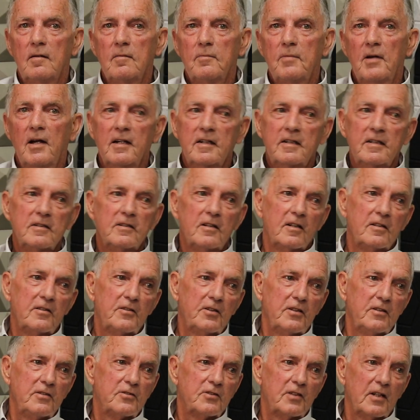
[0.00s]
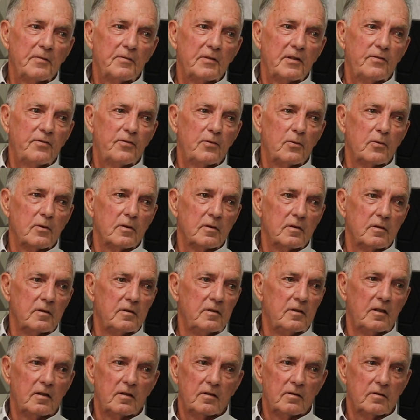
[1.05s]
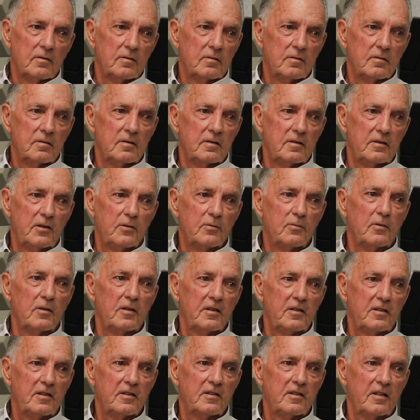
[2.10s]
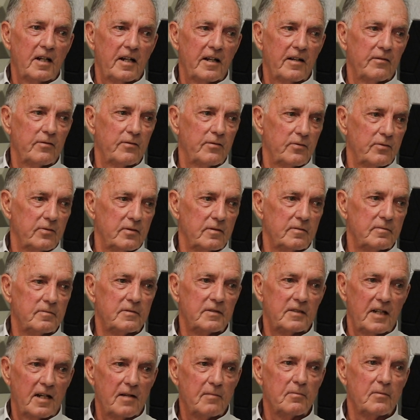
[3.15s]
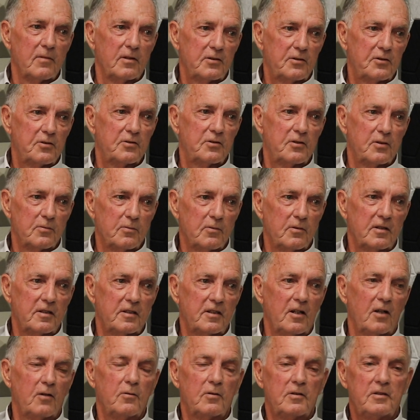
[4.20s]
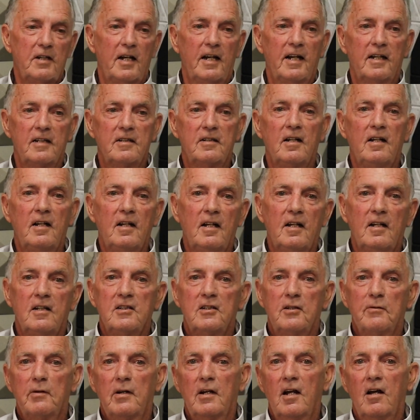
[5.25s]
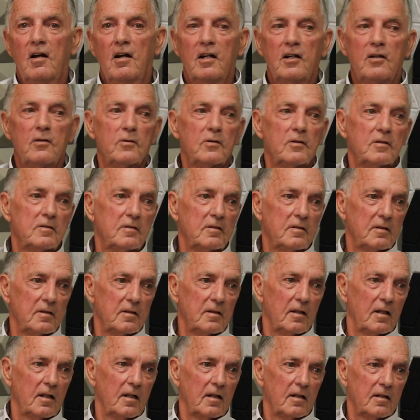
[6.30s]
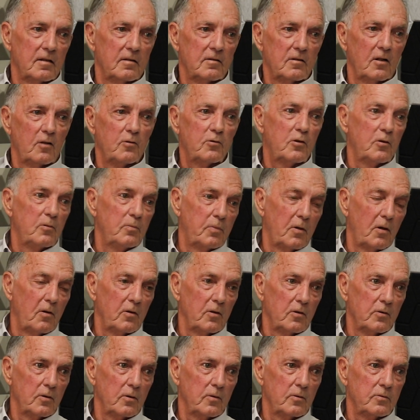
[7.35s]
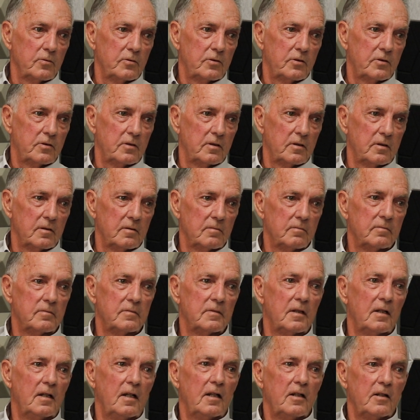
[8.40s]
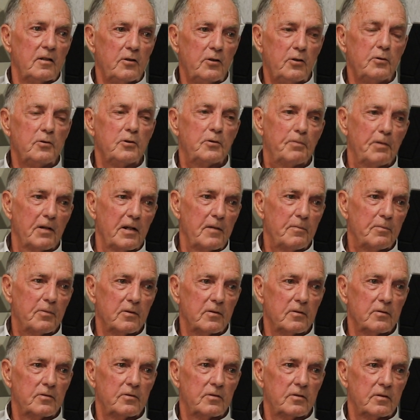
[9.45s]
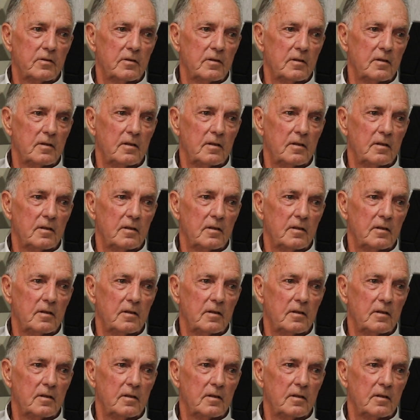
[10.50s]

Back in 1974, no. Yeah. You really didn't have that much to really go on. You had to rely on local bolos, newspapers,